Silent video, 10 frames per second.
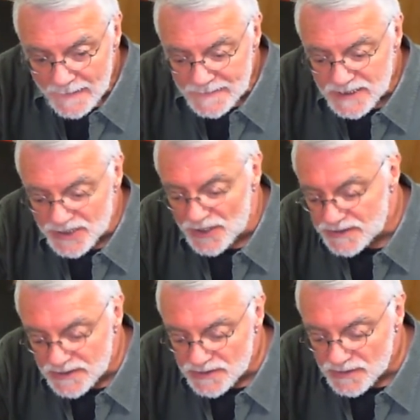
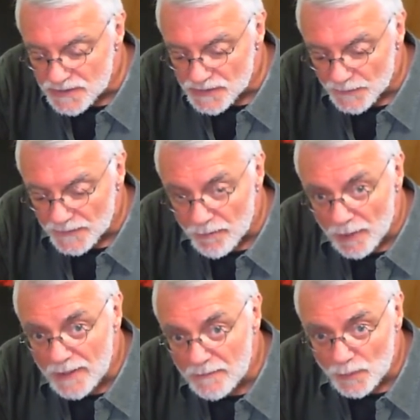starting to do something,
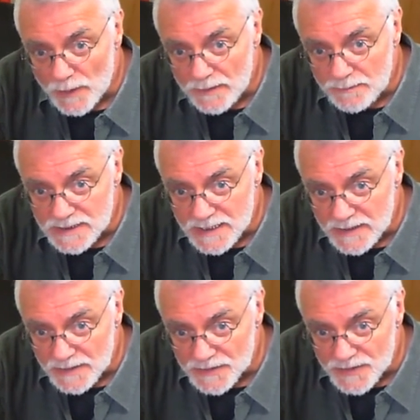playing with weird
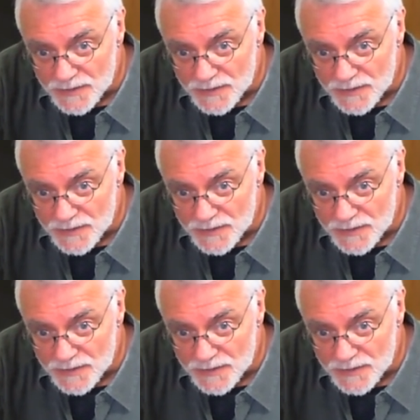materials,